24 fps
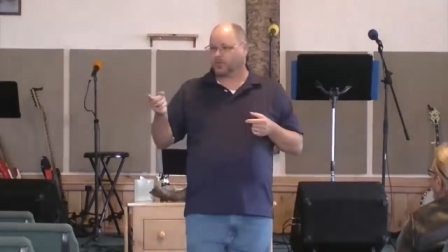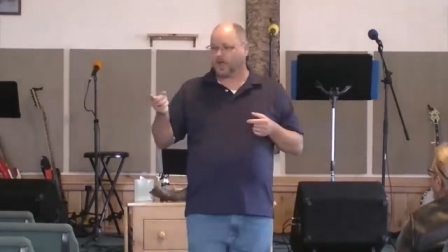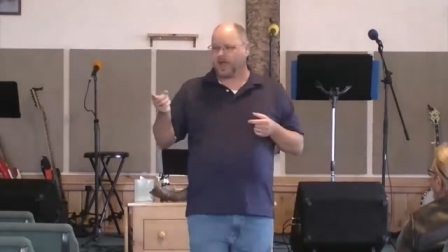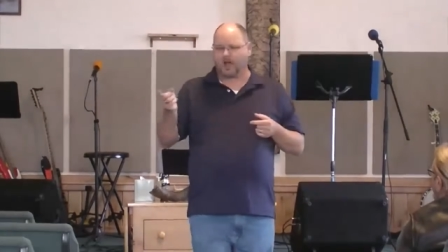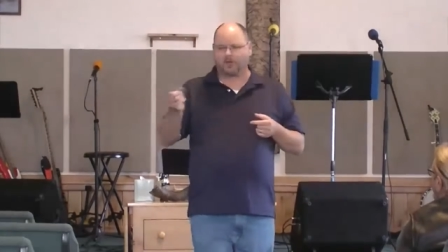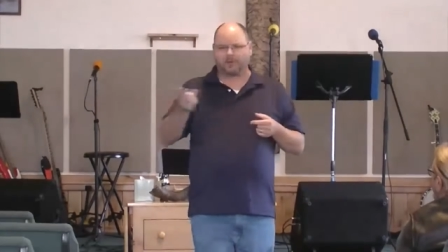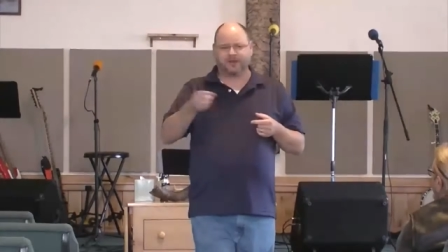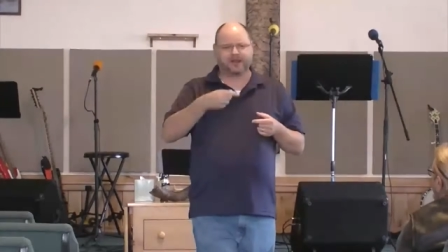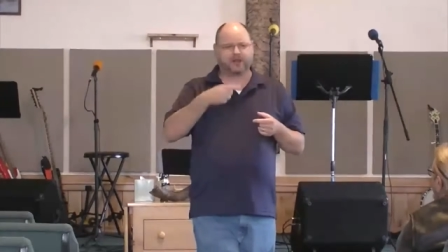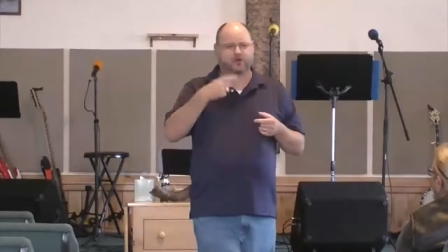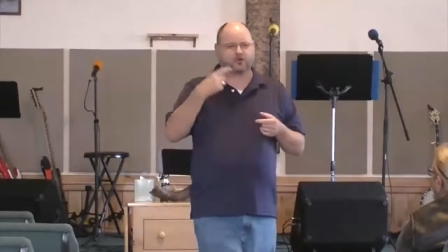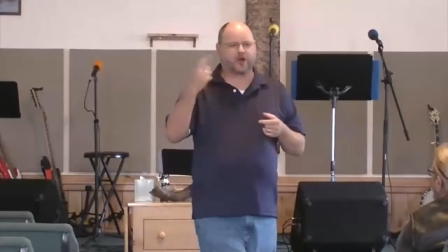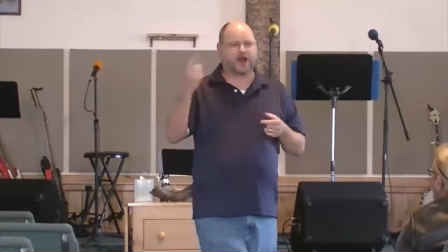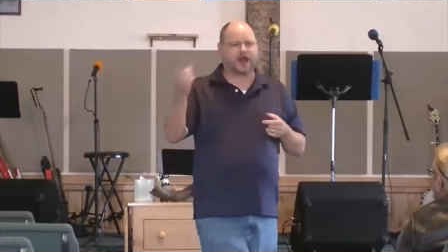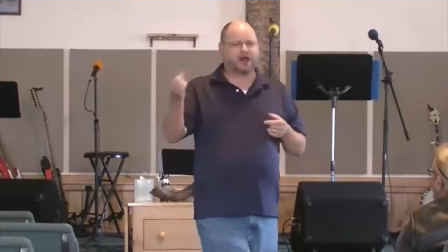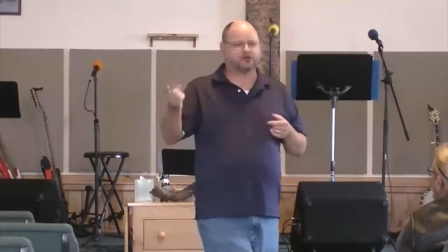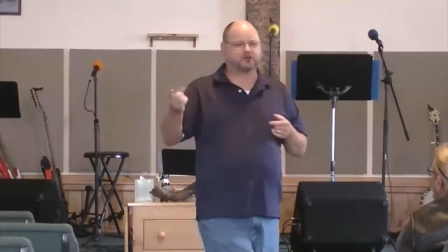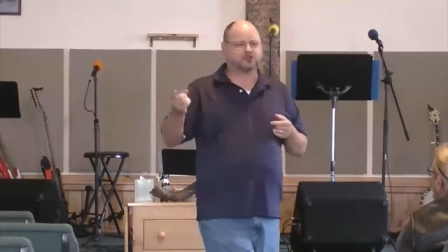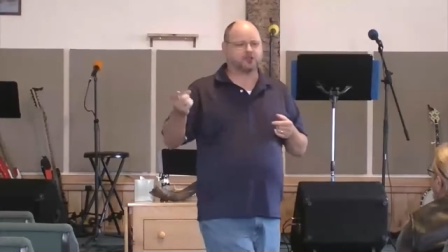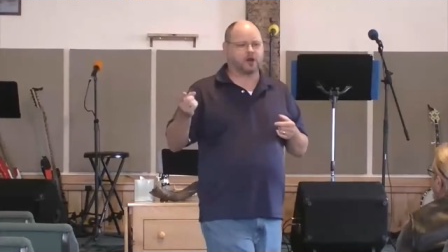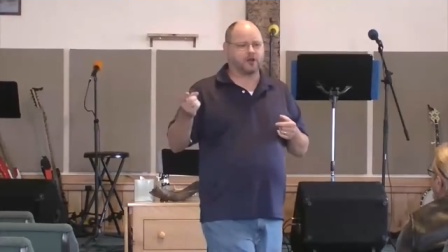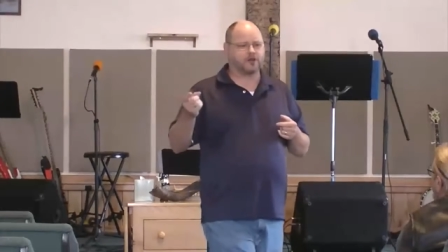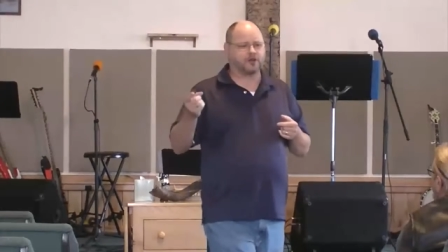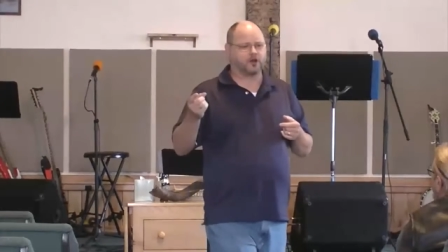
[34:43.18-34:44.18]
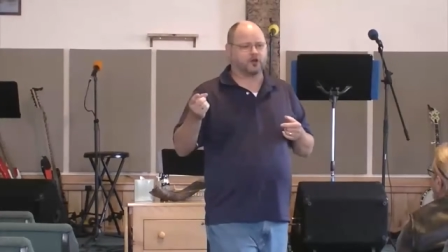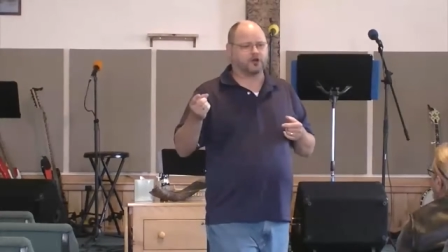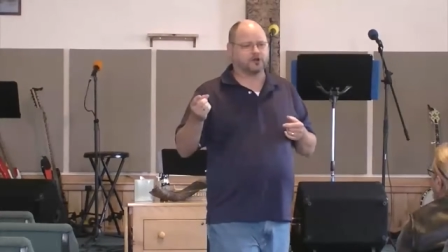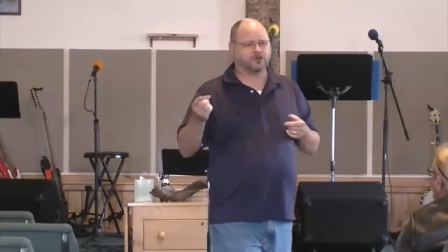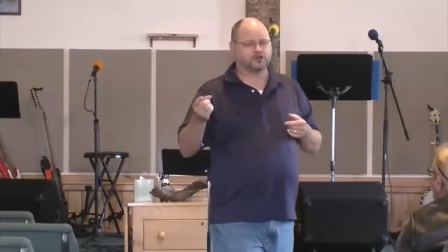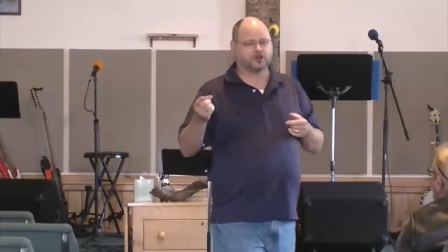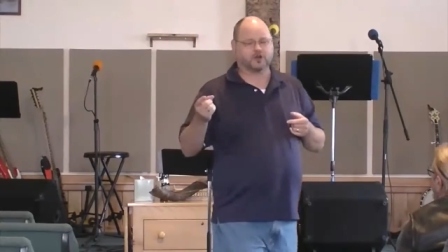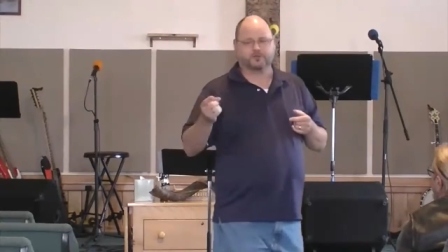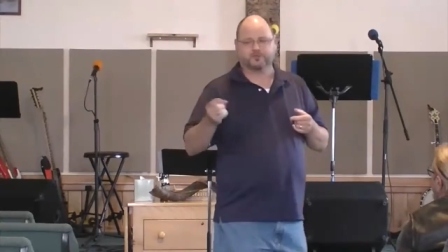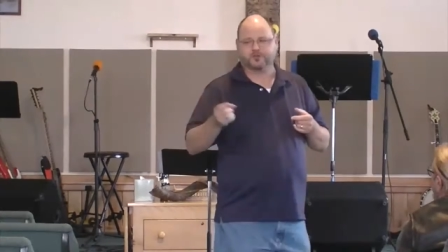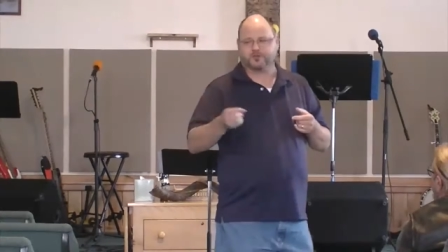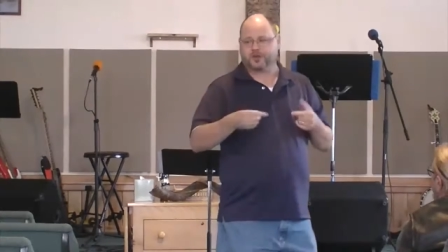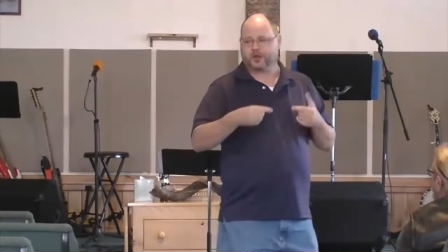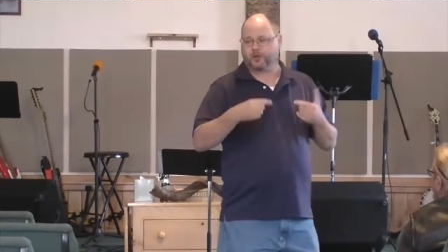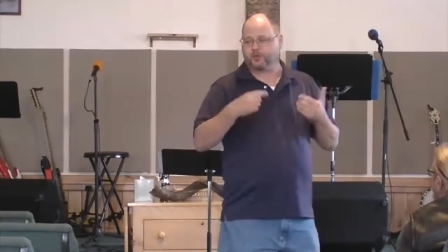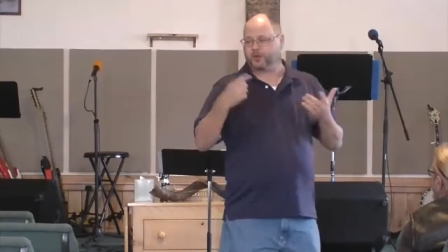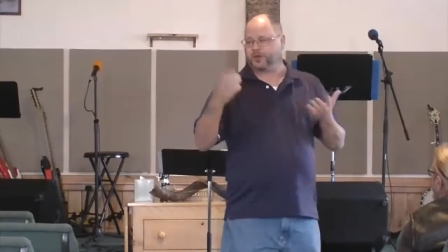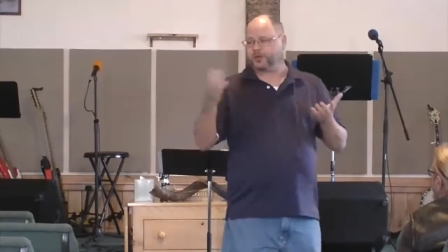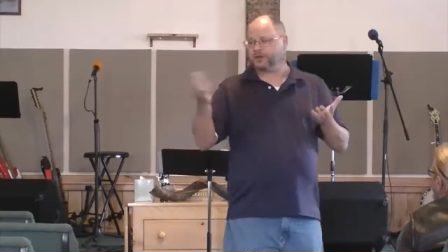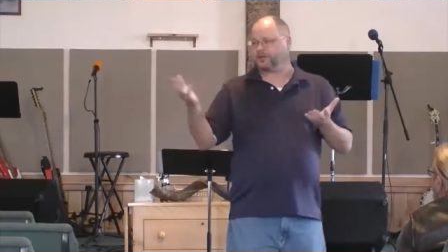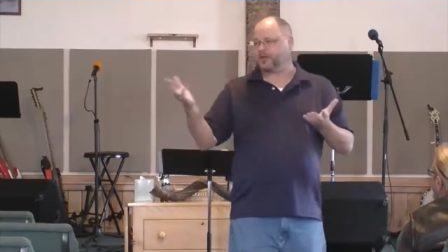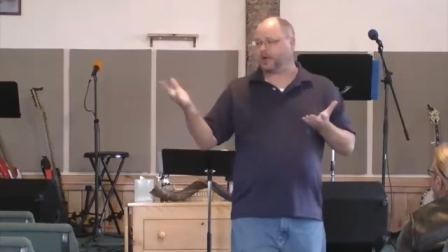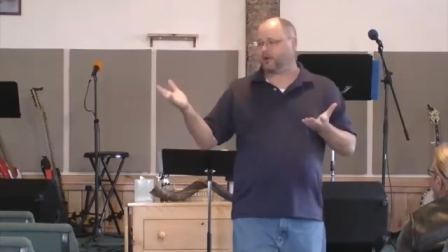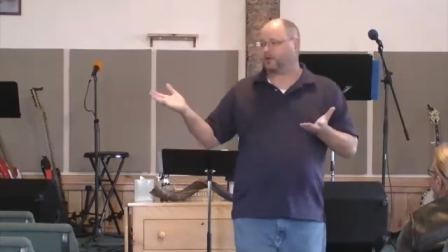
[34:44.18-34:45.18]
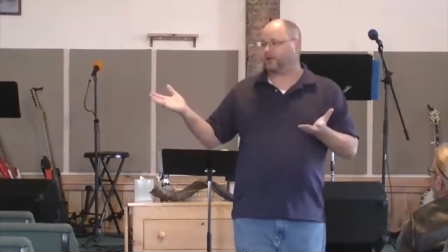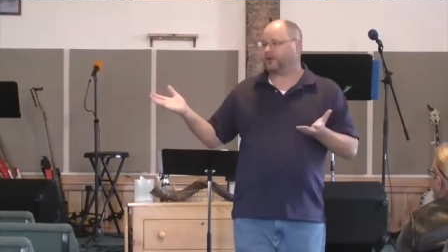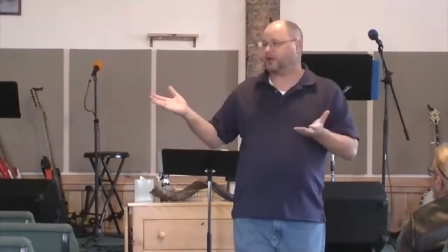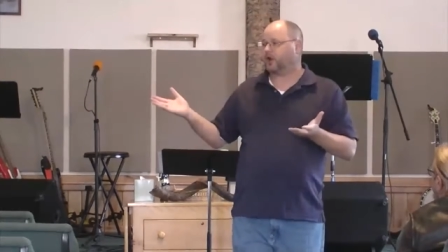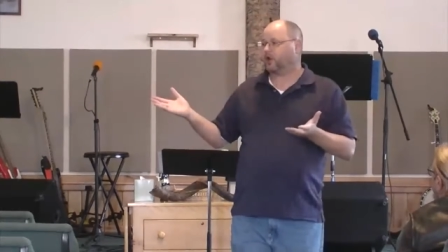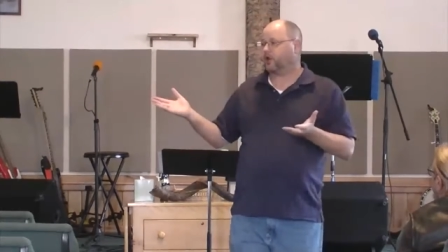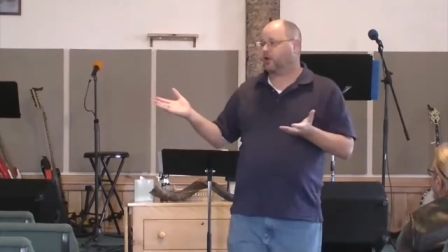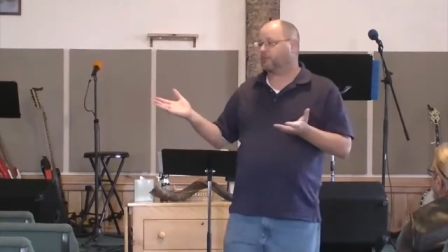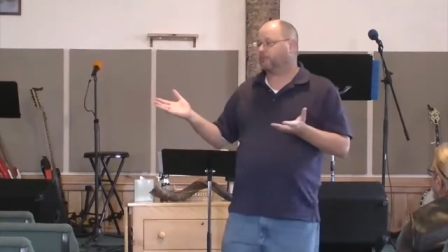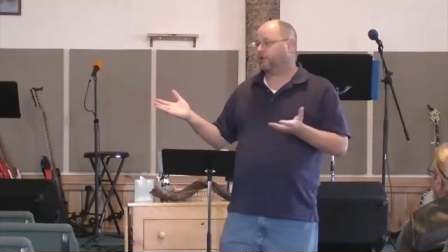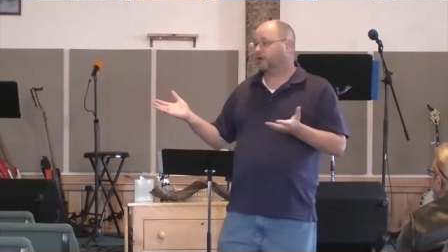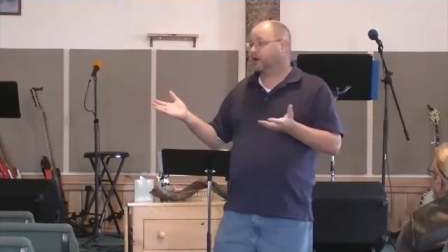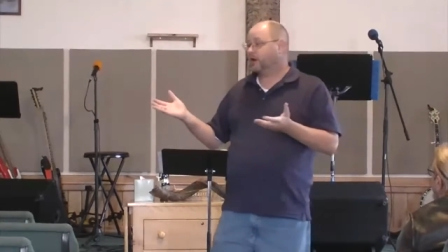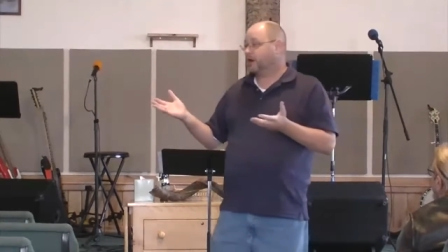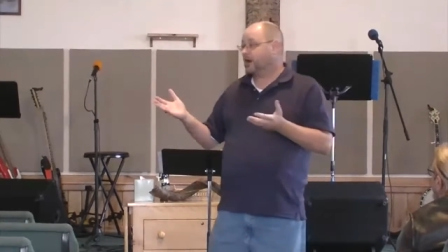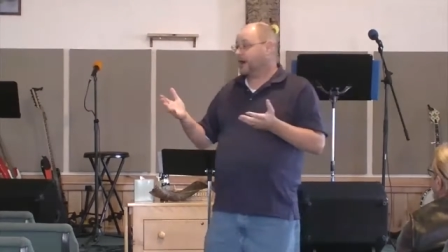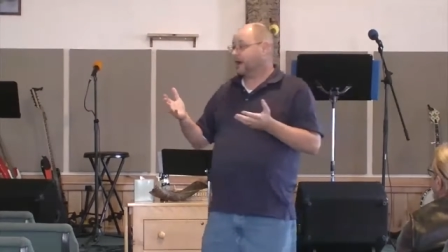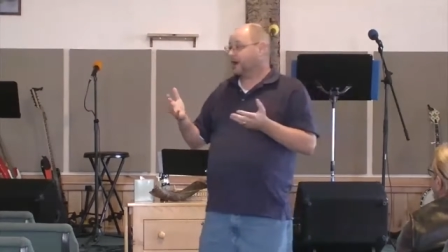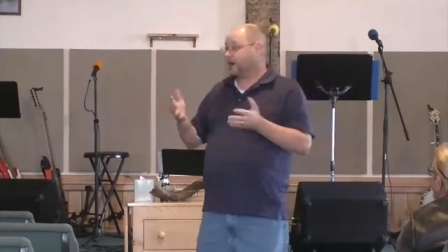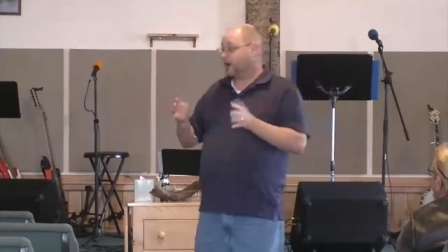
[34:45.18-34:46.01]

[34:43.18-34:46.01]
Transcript: How many crowns are there in Scripture that we, that we know of?